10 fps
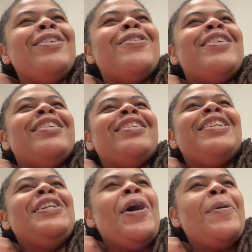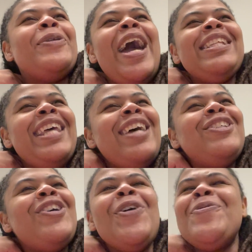Or, nice
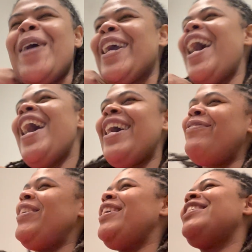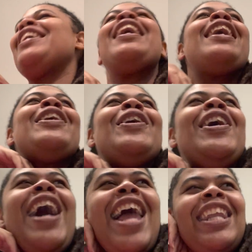ass, oh my God, bitch.
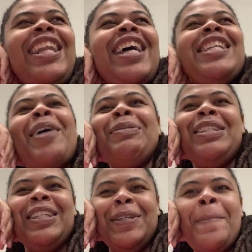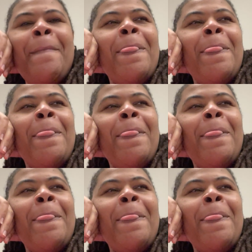Girl, I love that type of shit.